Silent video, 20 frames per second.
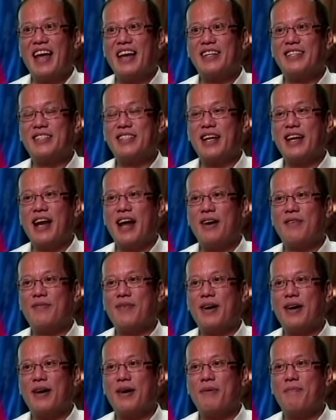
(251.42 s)
and still
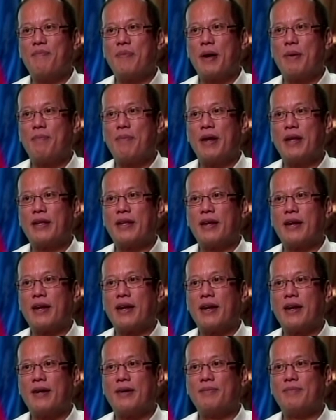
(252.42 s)
have a
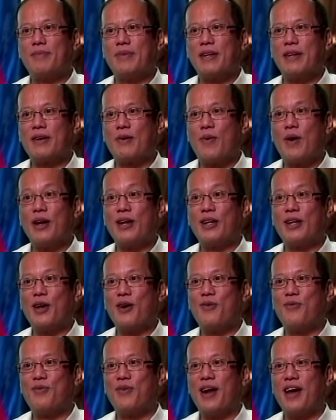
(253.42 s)
better
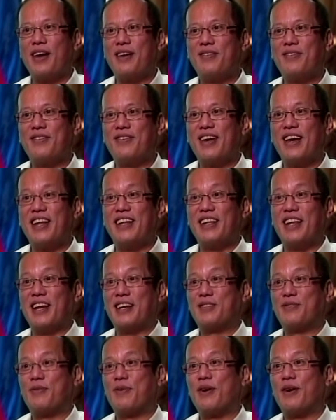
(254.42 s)
quality of life in the
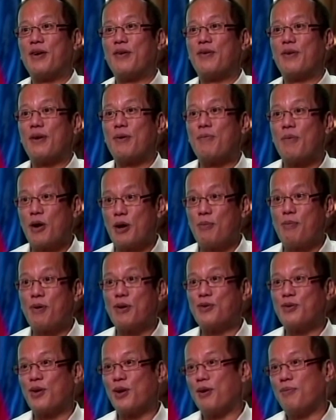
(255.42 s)
export on a
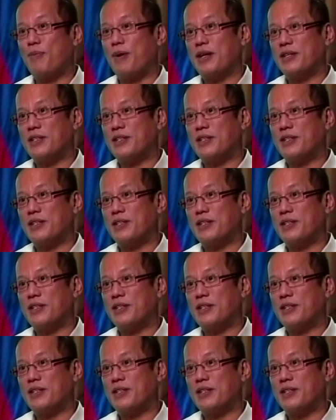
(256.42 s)
personal